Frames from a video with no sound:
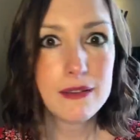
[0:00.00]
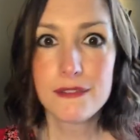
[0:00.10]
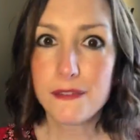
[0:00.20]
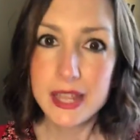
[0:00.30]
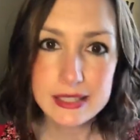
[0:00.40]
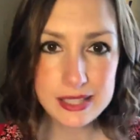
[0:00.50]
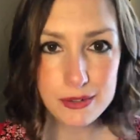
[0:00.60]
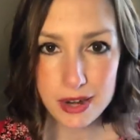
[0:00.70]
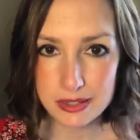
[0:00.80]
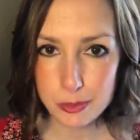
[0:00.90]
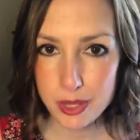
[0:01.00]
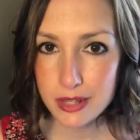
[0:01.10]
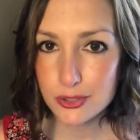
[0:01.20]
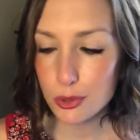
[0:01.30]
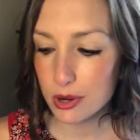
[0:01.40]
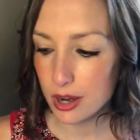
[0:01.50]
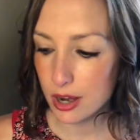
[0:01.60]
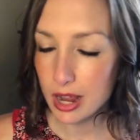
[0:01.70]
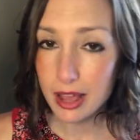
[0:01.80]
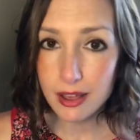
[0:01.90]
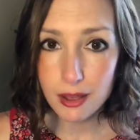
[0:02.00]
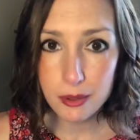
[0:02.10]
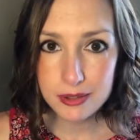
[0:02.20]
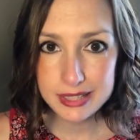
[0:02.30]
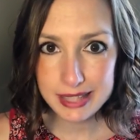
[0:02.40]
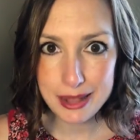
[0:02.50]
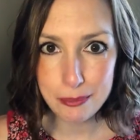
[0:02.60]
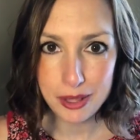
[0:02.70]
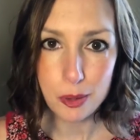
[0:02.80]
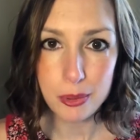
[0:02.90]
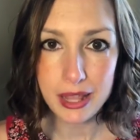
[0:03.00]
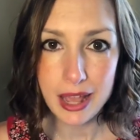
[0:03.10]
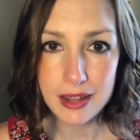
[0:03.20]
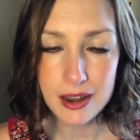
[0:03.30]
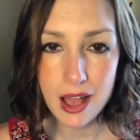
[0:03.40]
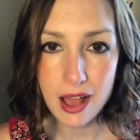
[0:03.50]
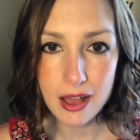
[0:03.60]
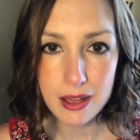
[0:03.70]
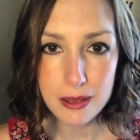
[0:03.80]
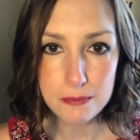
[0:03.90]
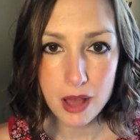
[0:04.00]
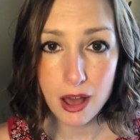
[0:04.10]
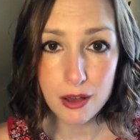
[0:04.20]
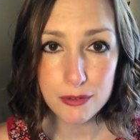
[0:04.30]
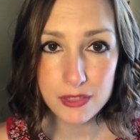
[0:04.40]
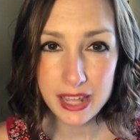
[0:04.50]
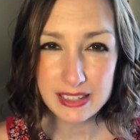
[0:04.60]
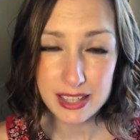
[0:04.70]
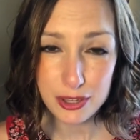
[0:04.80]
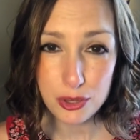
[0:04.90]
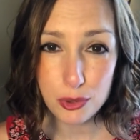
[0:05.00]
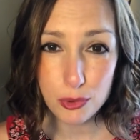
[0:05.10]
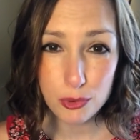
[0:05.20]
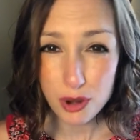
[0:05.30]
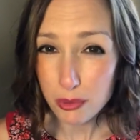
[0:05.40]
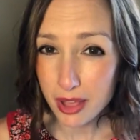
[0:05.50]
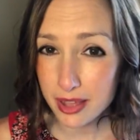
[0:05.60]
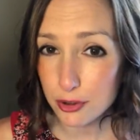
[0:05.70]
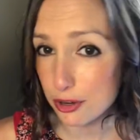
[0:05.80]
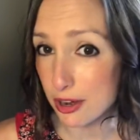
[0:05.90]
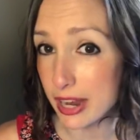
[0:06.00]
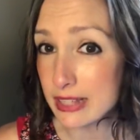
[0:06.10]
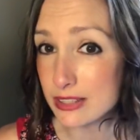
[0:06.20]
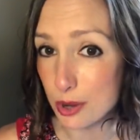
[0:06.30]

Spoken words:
fancy recipes or a set meal plan of things that you don't like or your kids